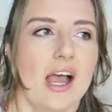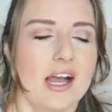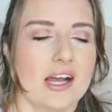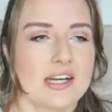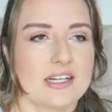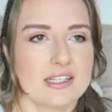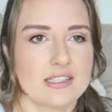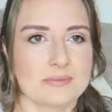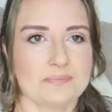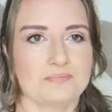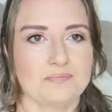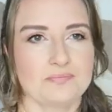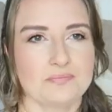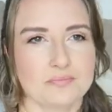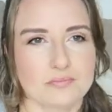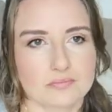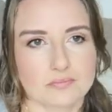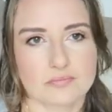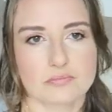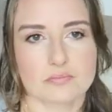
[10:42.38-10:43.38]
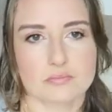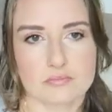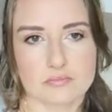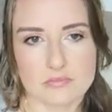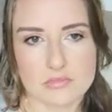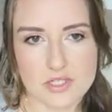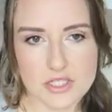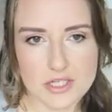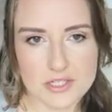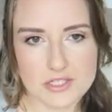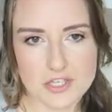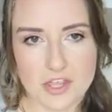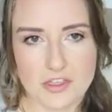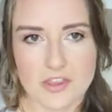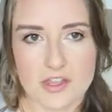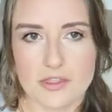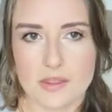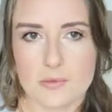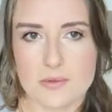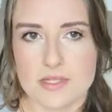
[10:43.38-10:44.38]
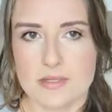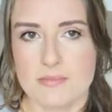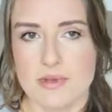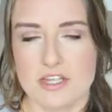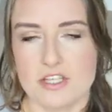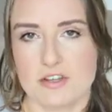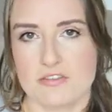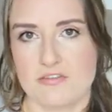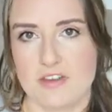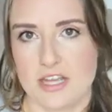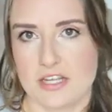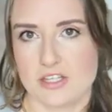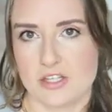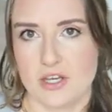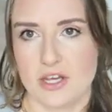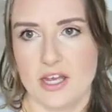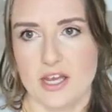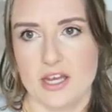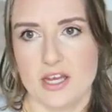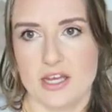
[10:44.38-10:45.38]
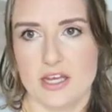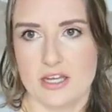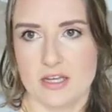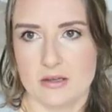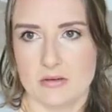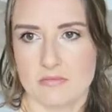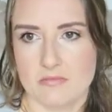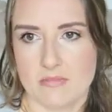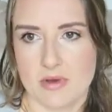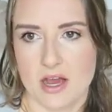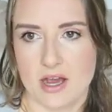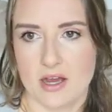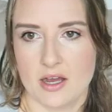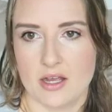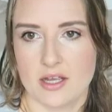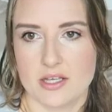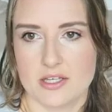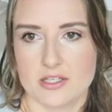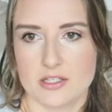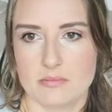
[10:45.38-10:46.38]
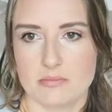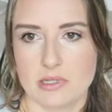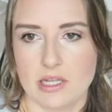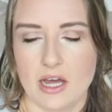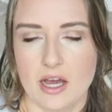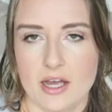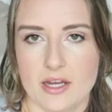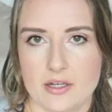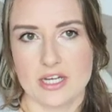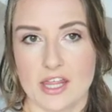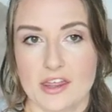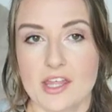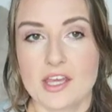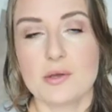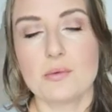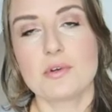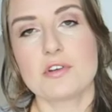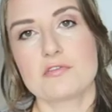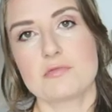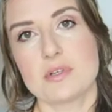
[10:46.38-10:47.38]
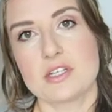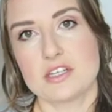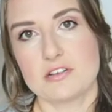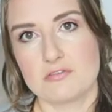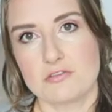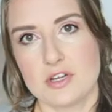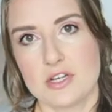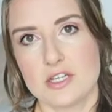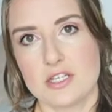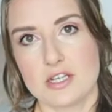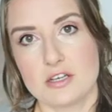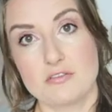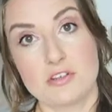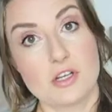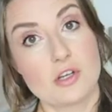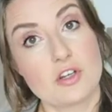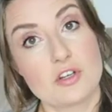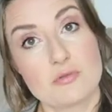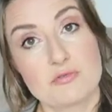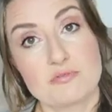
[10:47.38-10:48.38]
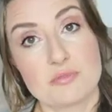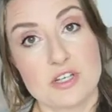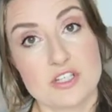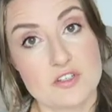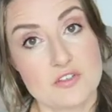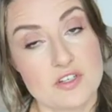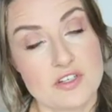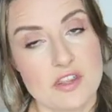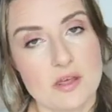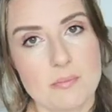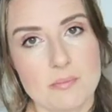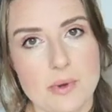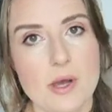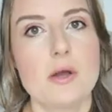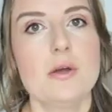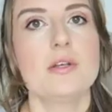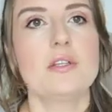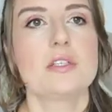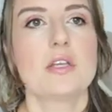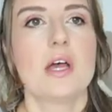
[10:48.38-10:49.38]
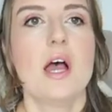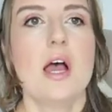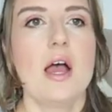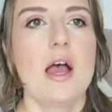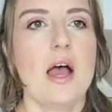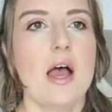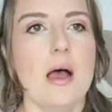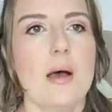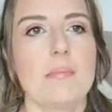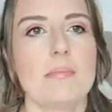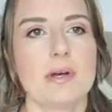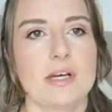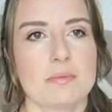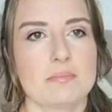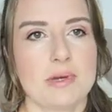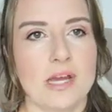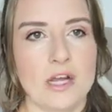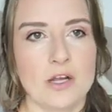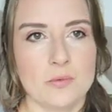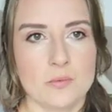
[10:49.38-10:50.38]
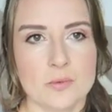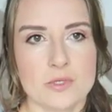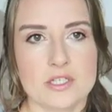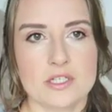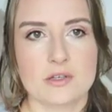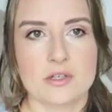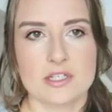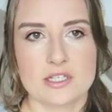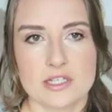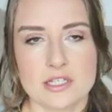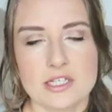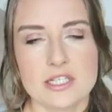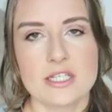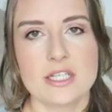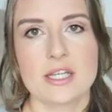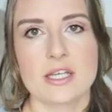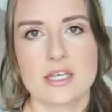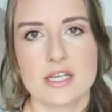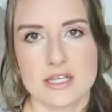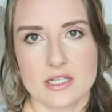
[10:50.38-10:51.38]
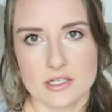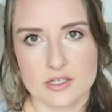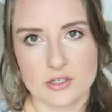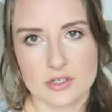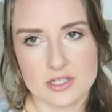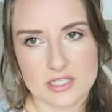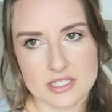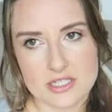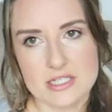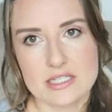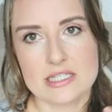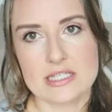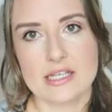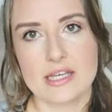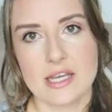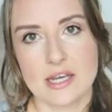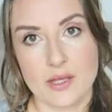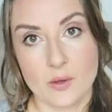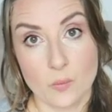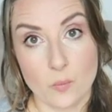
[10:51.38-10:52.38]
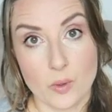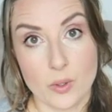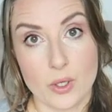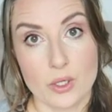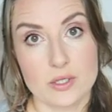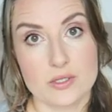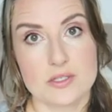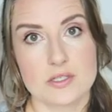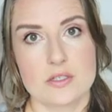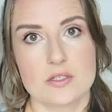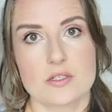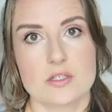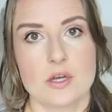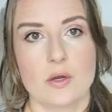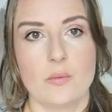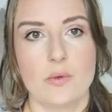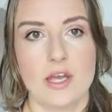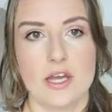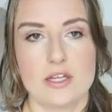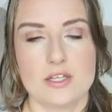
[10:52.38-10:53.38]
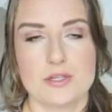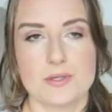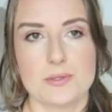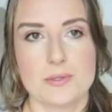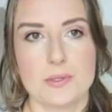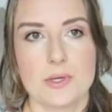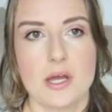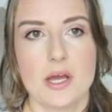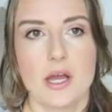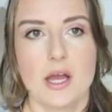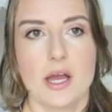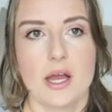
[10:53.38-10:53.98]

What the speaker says: So I think that was a major factor in my supply. I think it would have been different if I could have breastfed them both, but Byron was continuously getting worse, so we had to